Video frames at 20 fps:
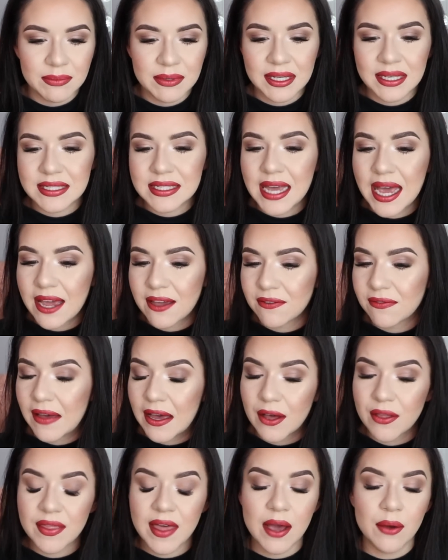because I
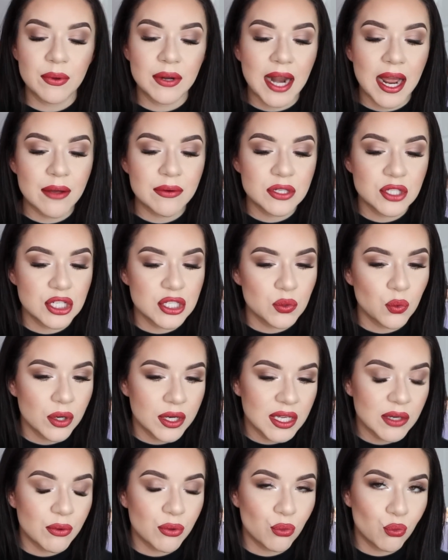found that when I was just
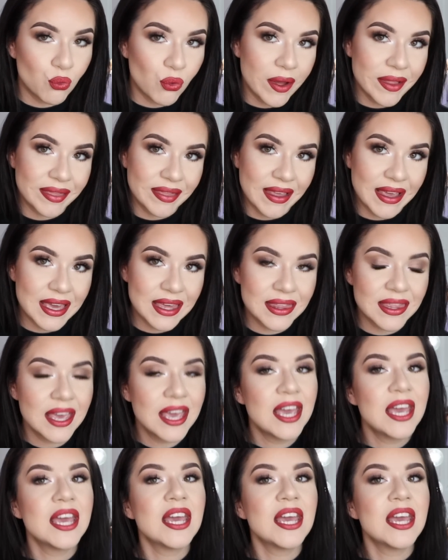working with one length,